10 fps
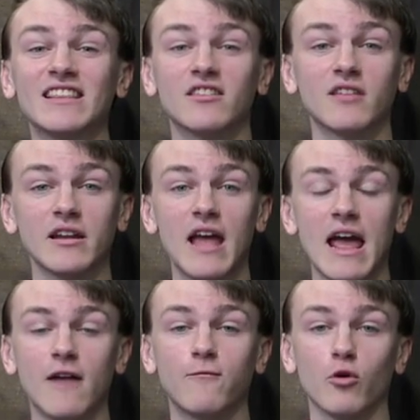this Sunday
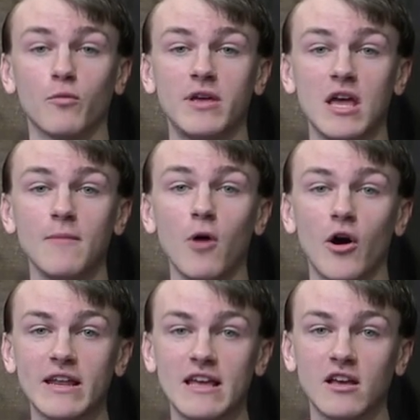at four P M
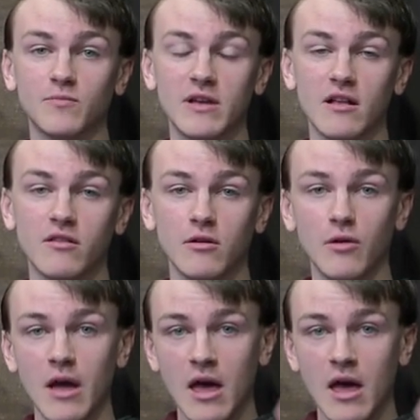on E S P N two.